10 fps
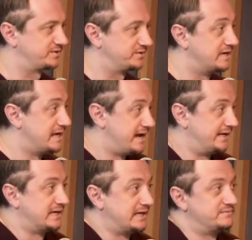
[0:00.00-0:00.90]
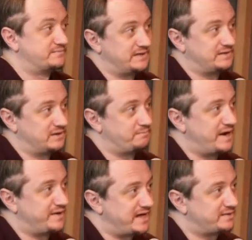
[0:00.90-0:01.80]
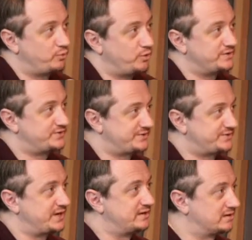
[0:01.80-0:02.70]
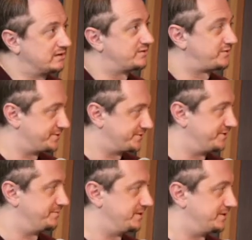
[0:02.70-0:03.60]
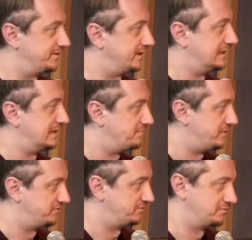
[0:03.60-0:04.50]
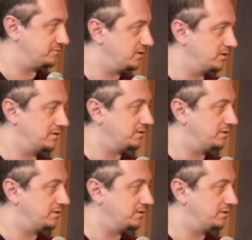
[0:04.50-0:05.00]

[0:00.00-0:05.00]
And, and again, by that point, Stanley kind of trusted me and, and let me do uh,